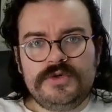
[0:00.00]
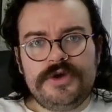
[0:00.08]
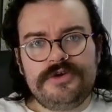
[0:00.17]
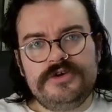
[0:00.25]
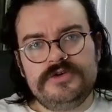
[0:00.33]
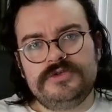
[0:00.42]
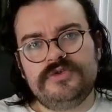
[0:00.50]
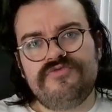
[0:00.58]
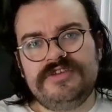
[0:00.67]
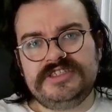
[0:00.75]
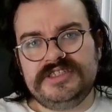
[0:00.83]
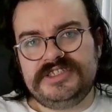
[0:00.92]
Hirooki Goto
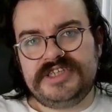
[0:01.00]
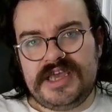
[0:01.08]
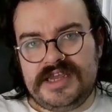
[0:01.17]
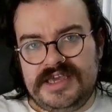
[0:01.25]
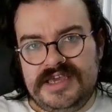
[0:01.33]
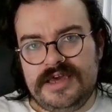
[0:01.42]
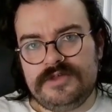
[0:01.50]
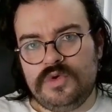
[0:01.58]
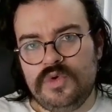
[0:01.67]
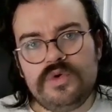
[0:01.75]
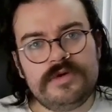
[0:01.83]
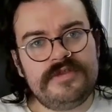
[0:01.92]
recently said he is
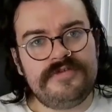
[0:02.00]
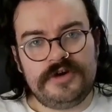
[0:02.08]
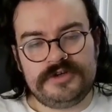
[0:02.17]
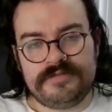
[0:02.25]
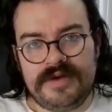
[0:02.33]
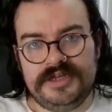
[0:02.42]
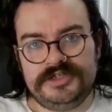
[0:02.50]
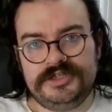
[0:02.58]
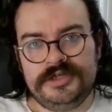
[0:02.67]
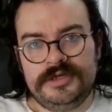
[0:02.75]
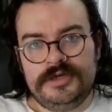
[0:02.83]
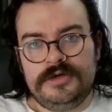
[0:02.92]
owed the first match
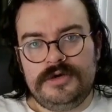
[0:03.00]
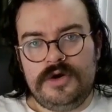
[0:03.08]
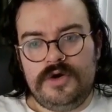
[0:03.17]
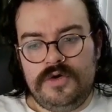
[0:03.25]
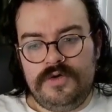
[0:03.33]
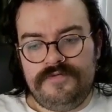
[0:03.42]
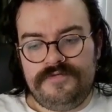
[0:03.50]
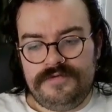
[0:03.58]
of,